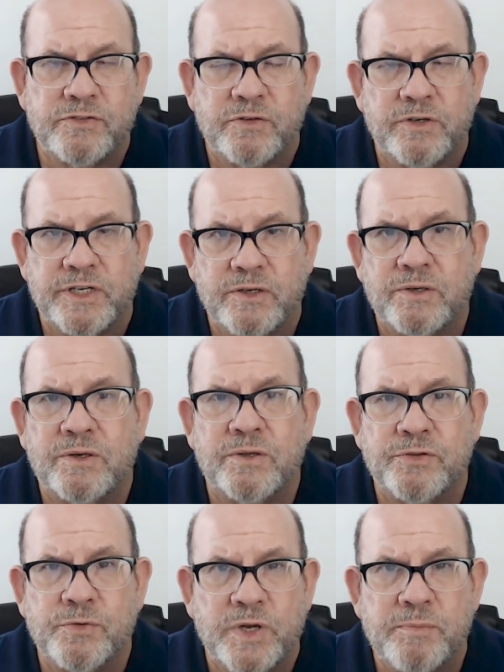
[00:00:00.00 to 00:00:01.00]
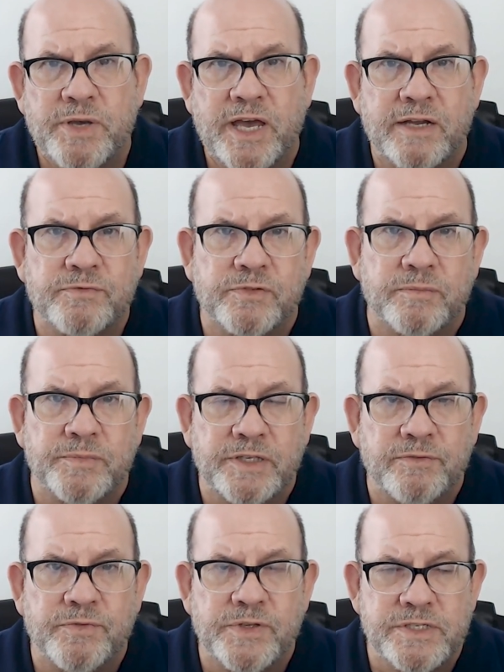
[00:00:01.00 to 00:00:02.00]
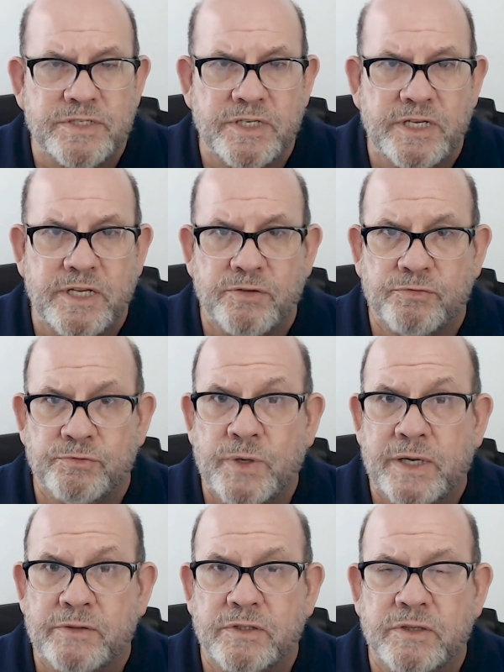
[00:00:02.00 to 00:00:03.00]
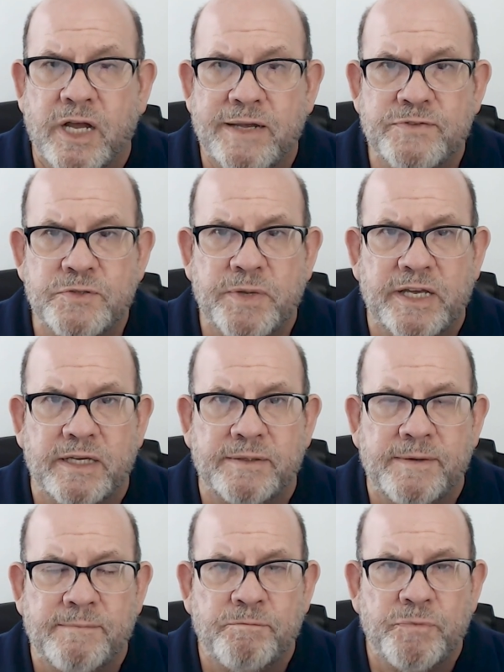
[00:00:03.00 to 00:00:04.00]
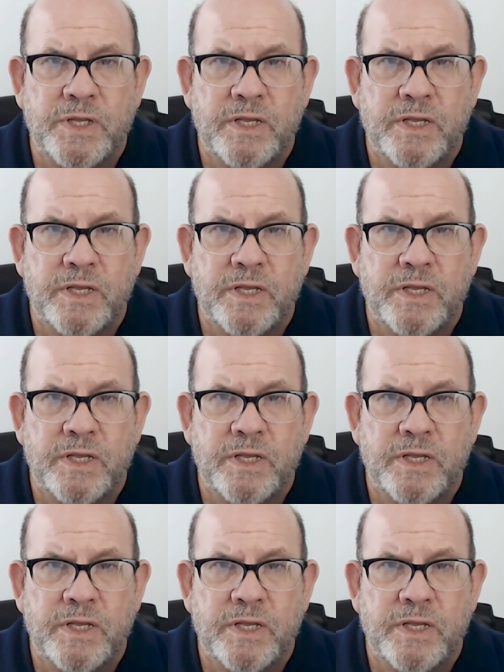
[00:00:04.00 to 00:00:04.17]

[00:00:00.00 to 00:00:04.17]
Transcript: starting all the way back from infancy throughout the lifespan.